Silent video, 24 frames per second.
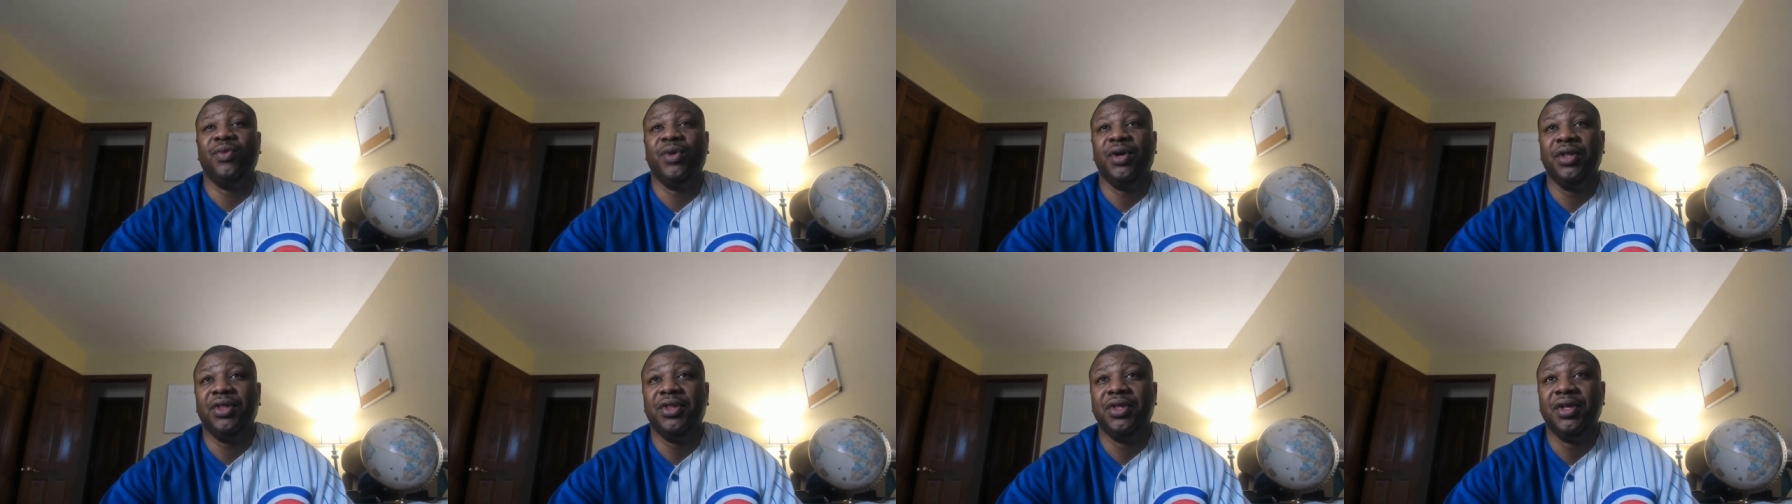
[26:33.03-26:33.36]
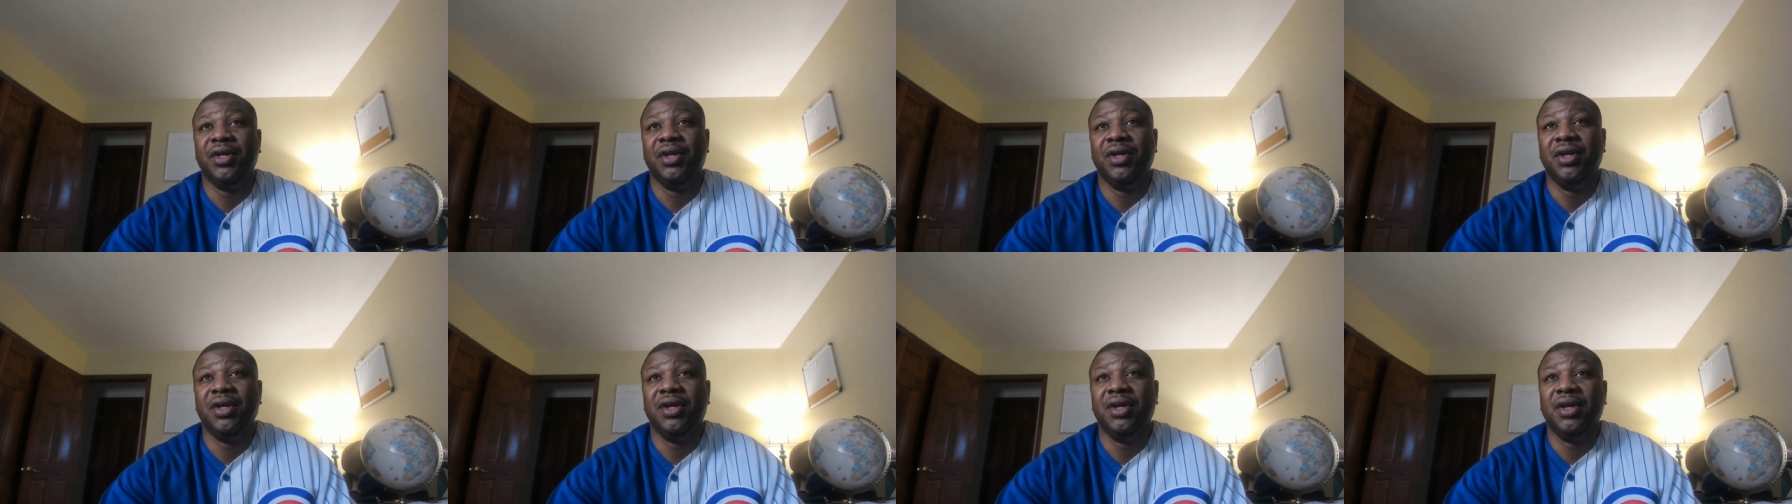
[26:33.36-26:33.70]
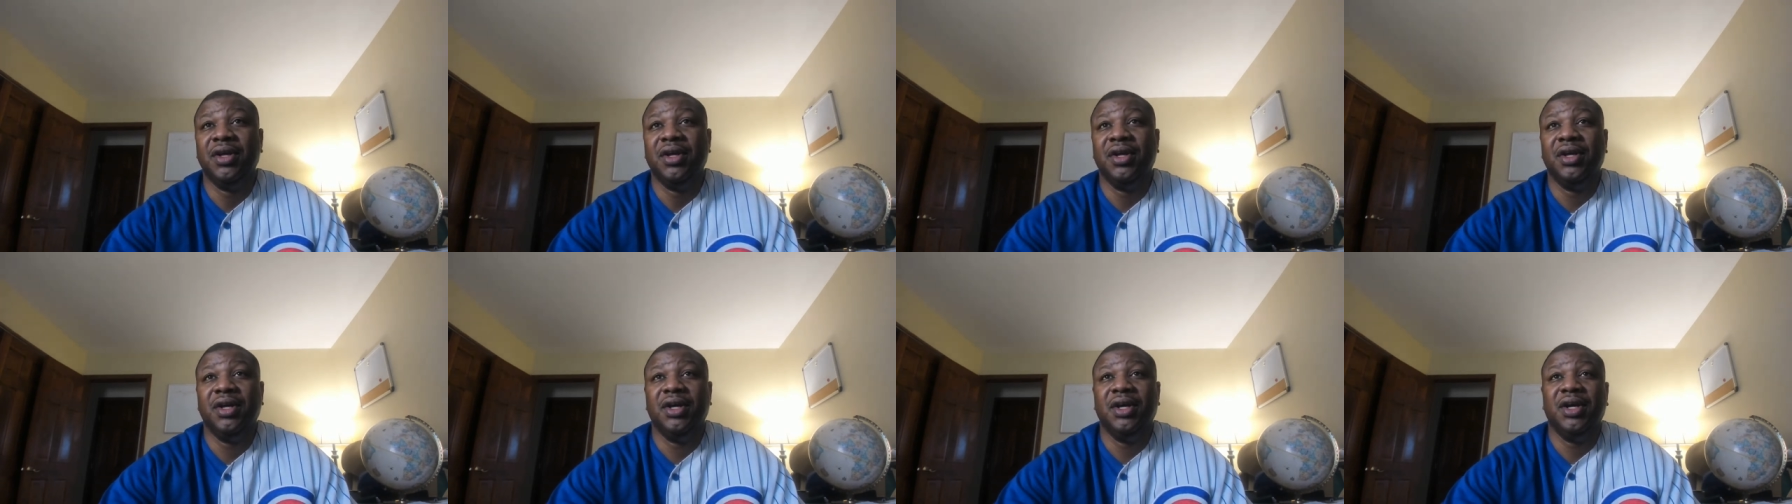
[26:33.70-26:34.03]
with,
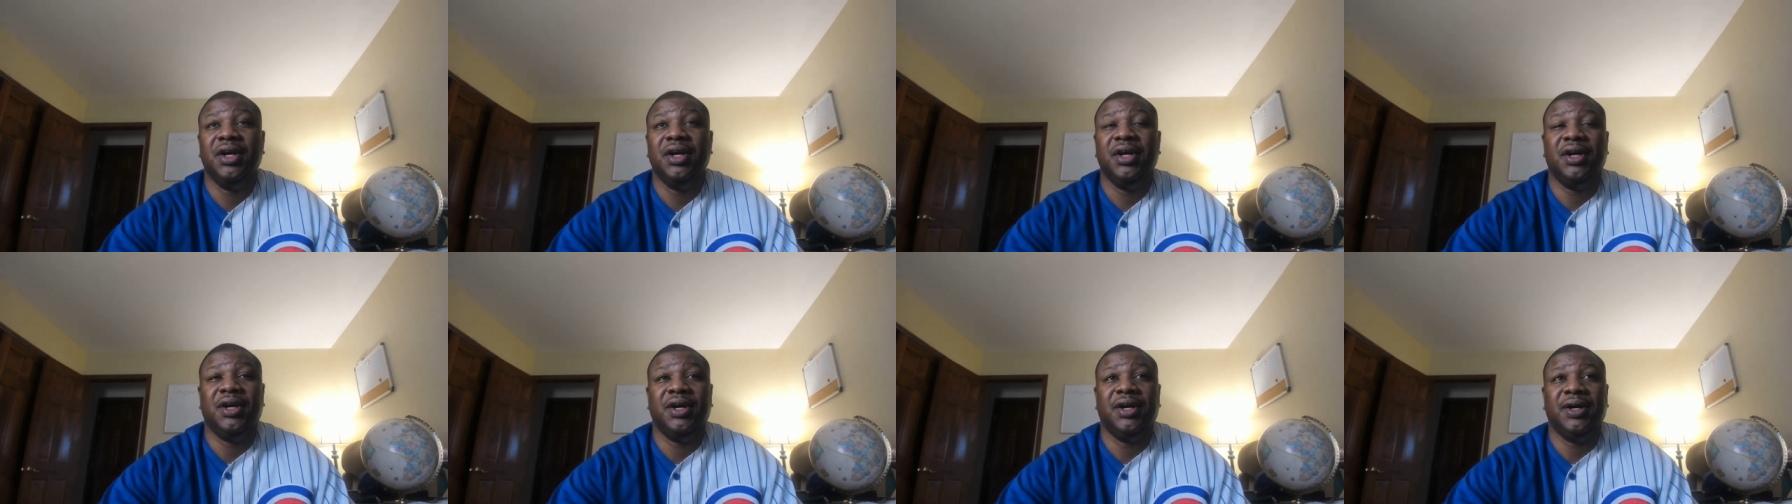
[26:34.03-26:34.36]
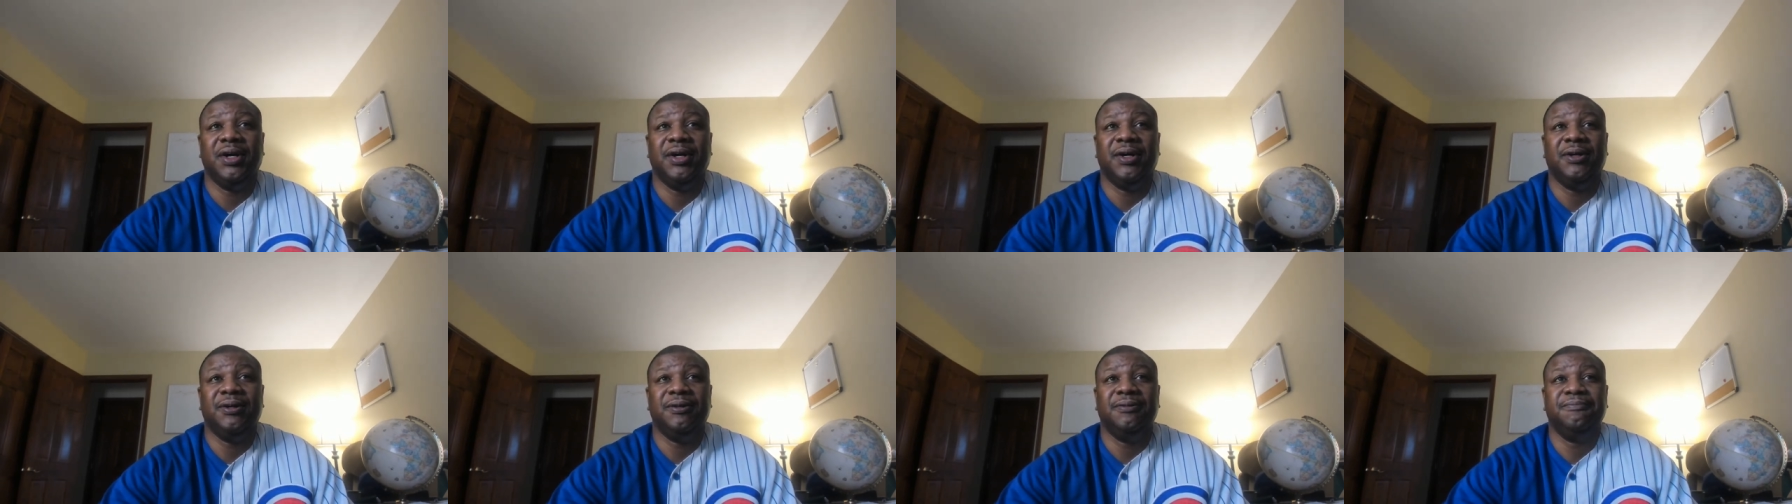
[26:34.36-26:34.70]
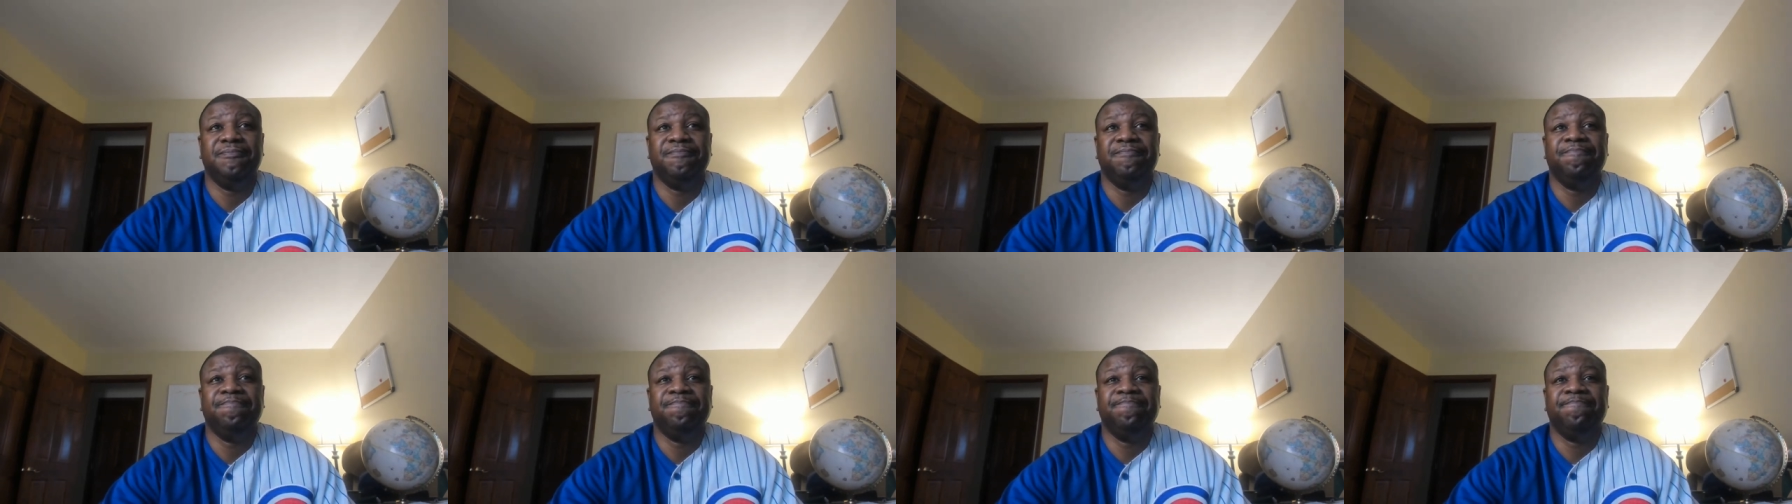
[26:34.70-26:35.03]

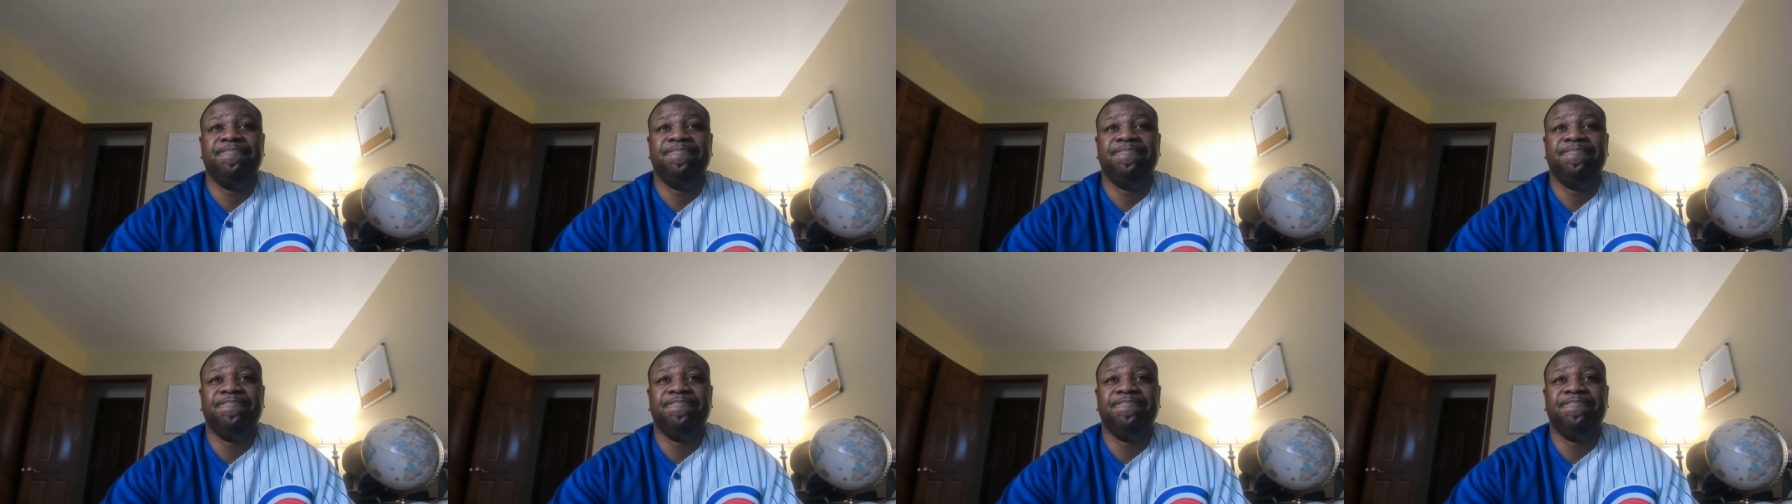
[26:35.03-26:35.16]
um,